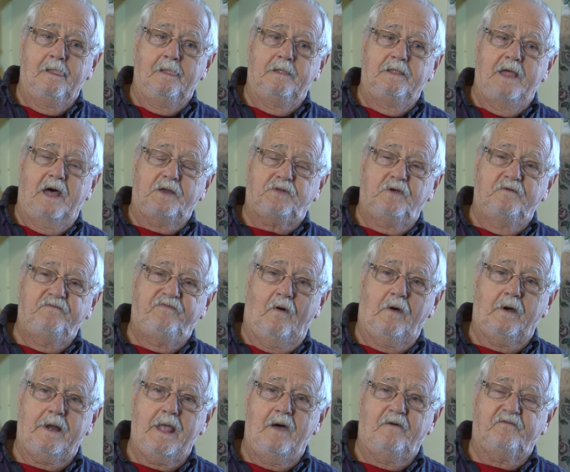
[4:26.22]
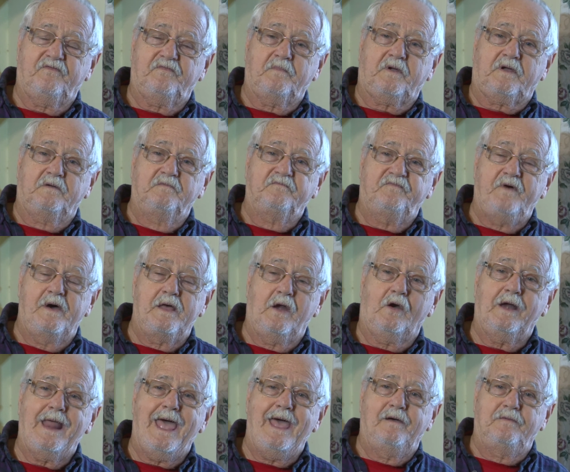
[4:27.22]
not too far down from
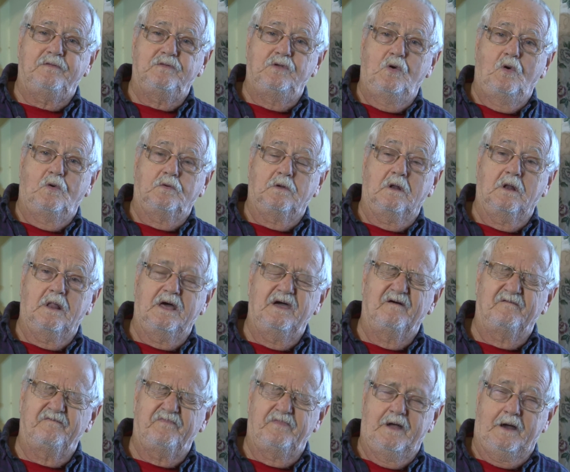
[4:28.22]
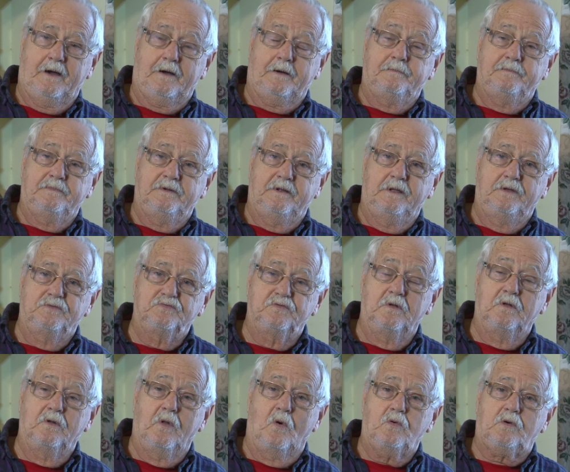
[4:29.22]
Confederate Avenue on the left there. And there's a
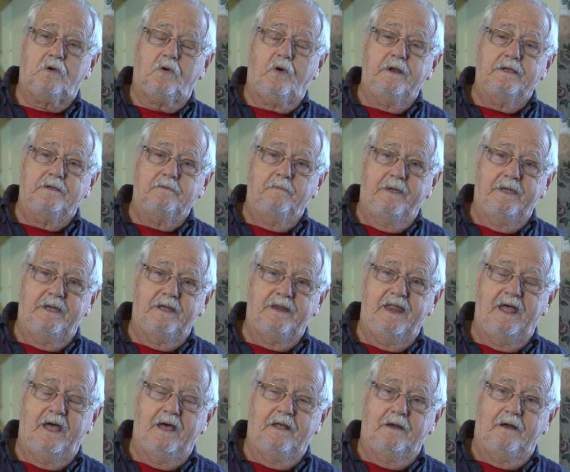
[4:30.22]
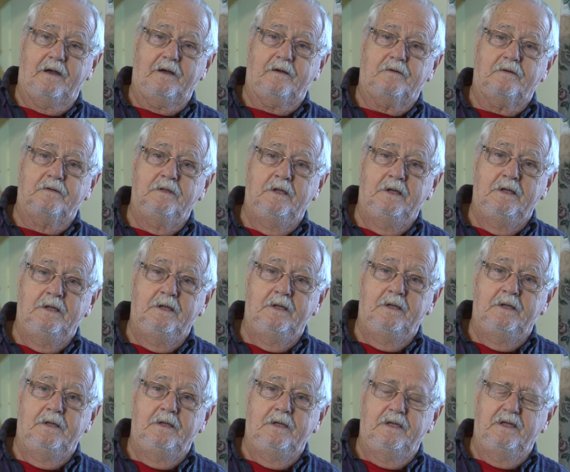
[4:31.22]
little old creek bed down there.
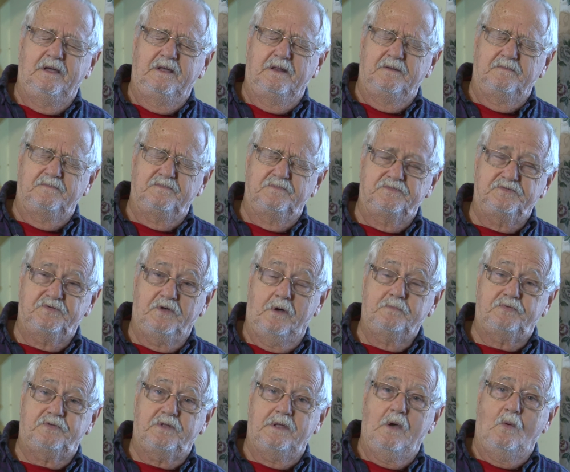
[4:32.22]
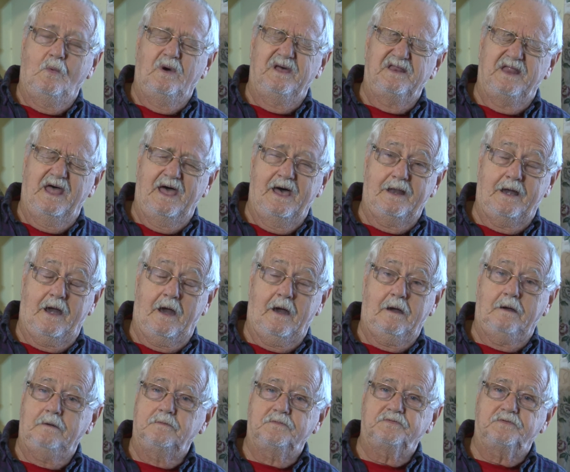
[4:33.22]
And some say it went down there
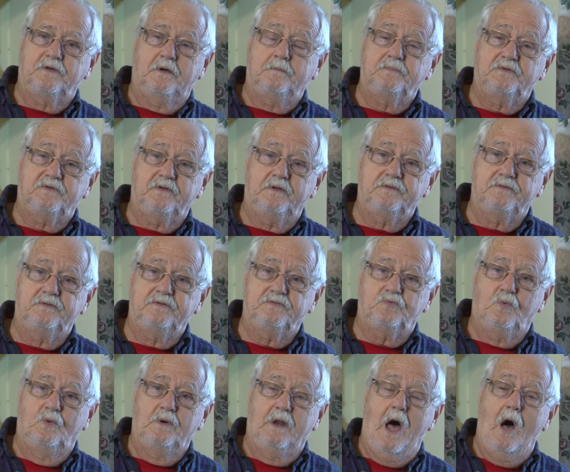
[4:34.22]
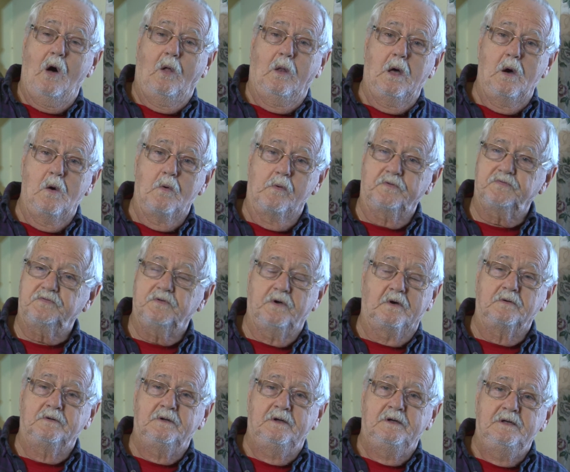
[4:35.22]
and some say it just went all over. So
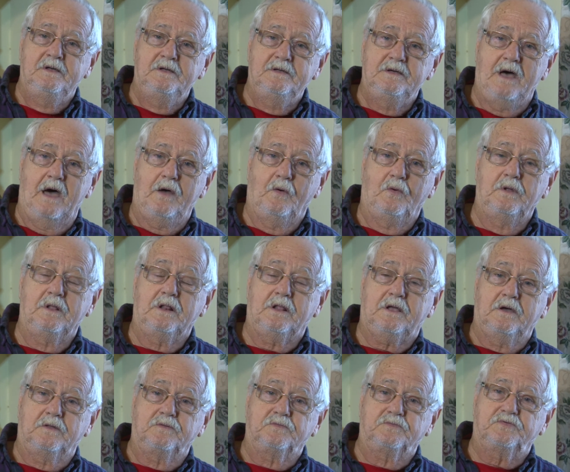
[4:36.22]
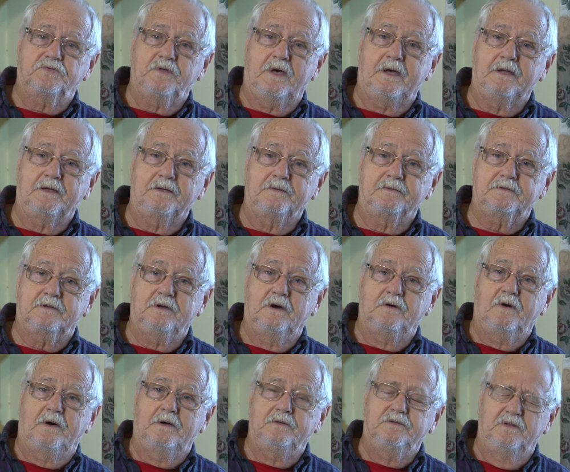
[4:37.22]
I really couldn't say because,
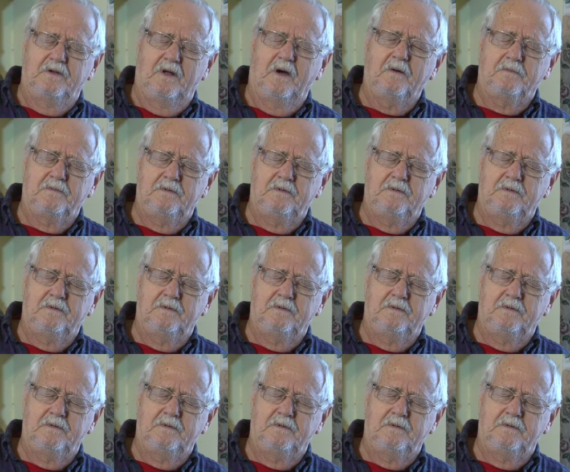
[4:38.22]
uh, you know,